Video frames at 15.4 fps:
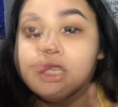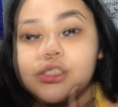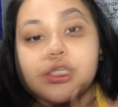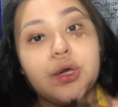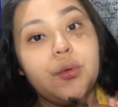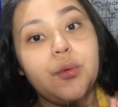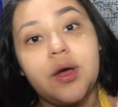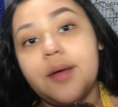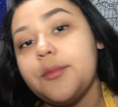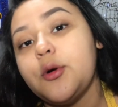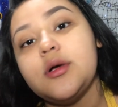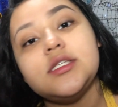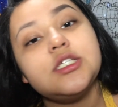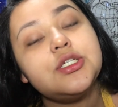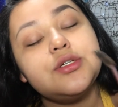So what I'm
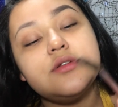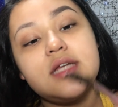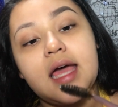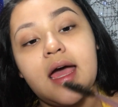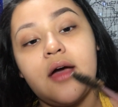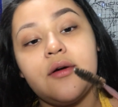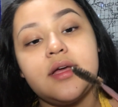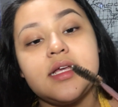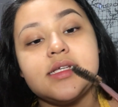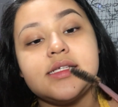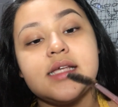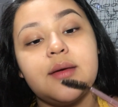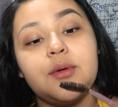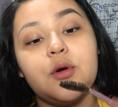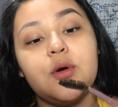going to do now is
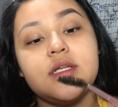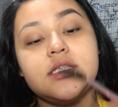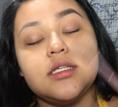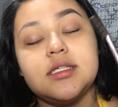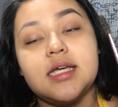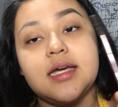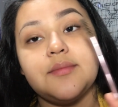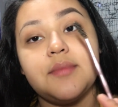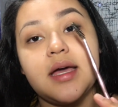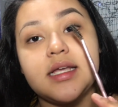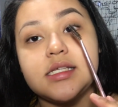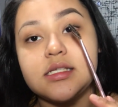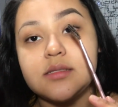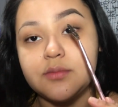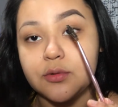I'm going to take my
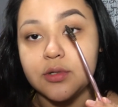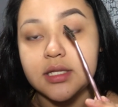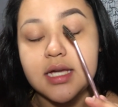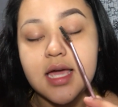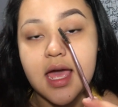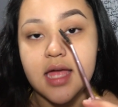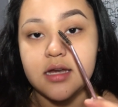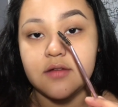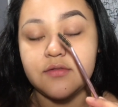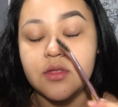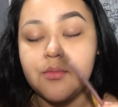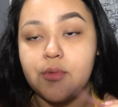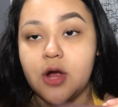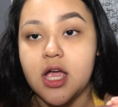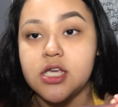spoolie end of
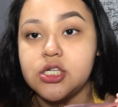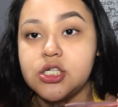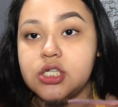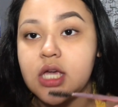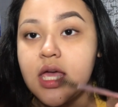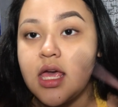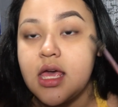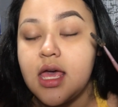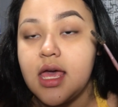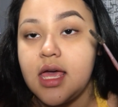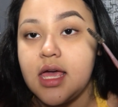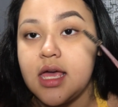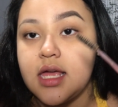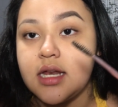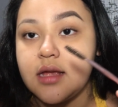the brush
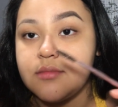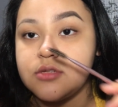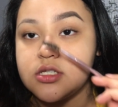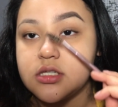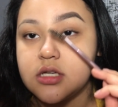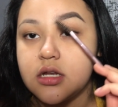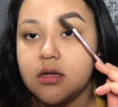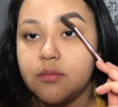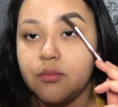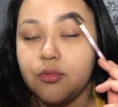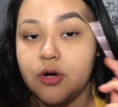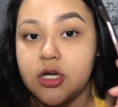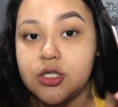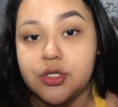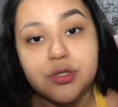and I'm just gonna
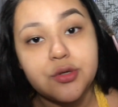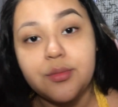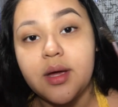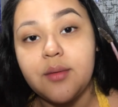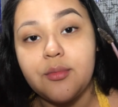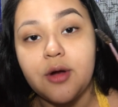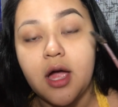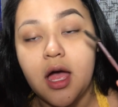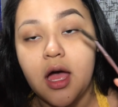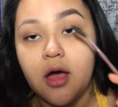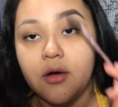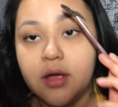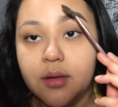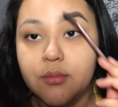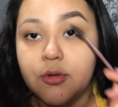brush through my
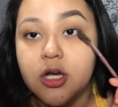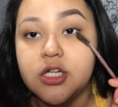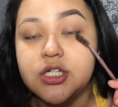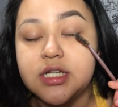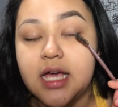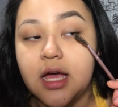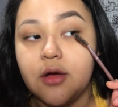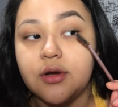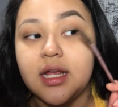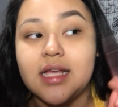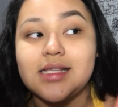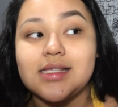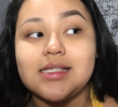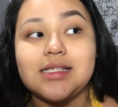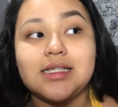brow and brush down
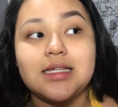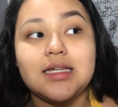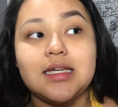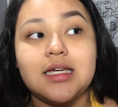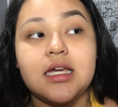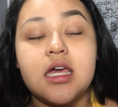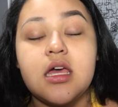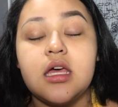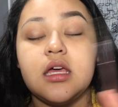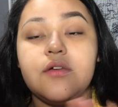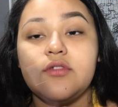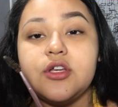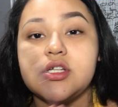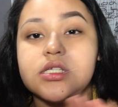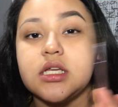and see
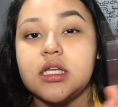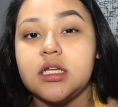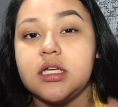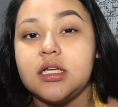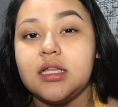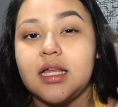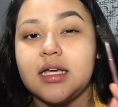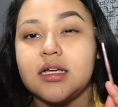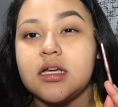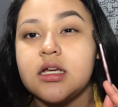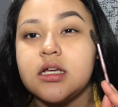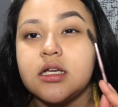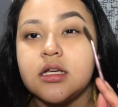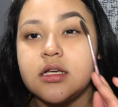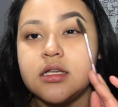if there's any like
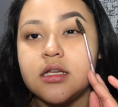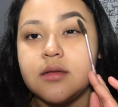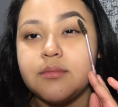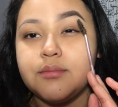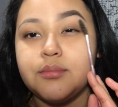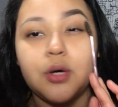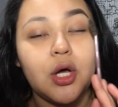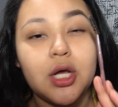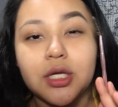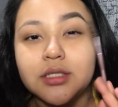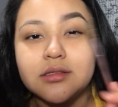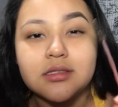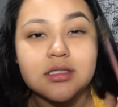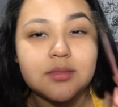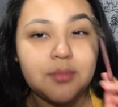
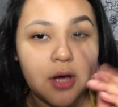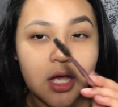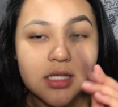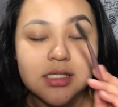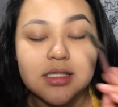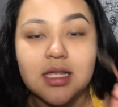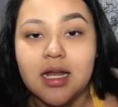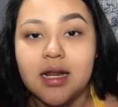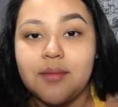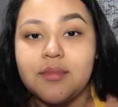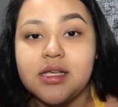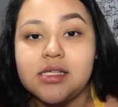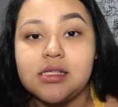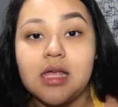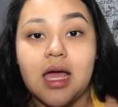bald spots that I
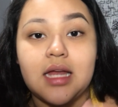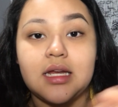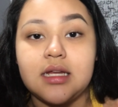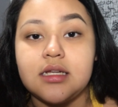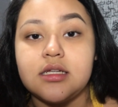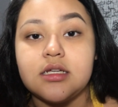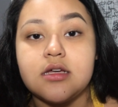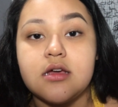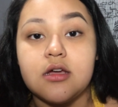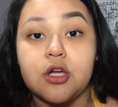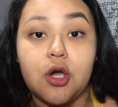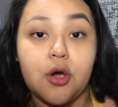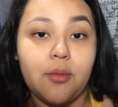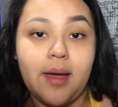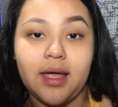missed that I need to
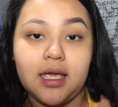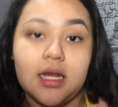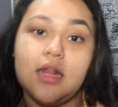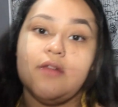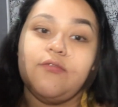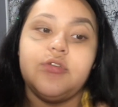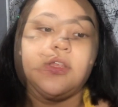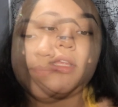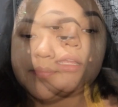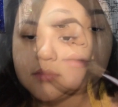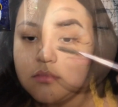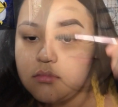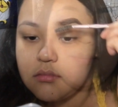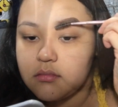go back in and fill in.